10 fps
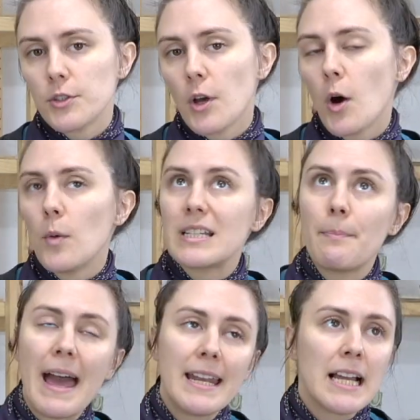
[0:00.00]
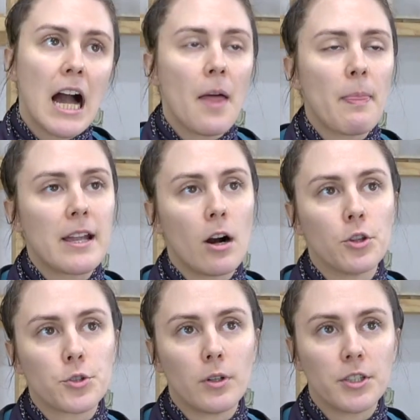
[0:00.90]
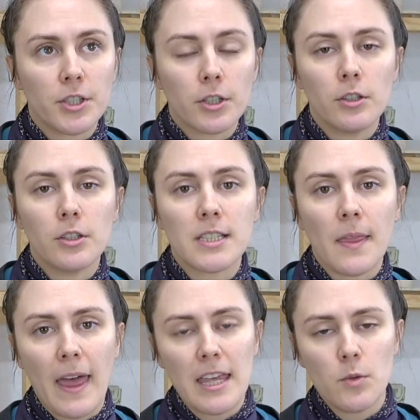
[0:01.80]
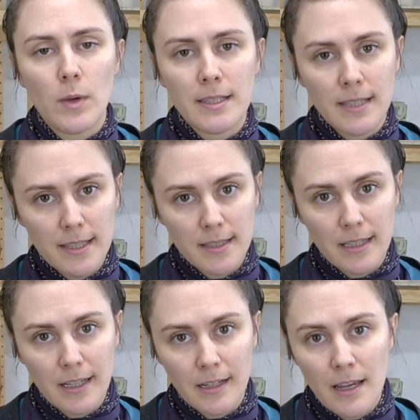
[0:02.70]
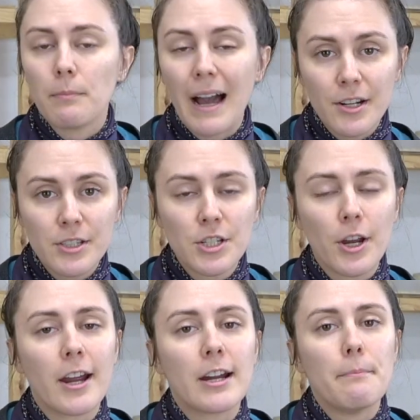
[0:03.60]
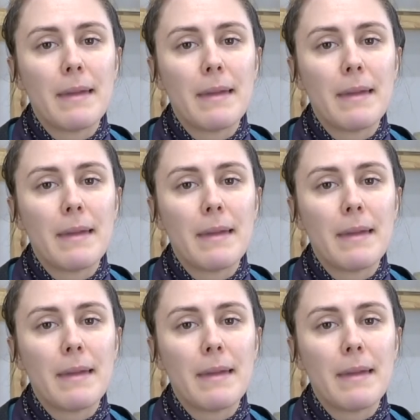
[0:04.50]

So depending on the cultural circles that you exist in, potters in your area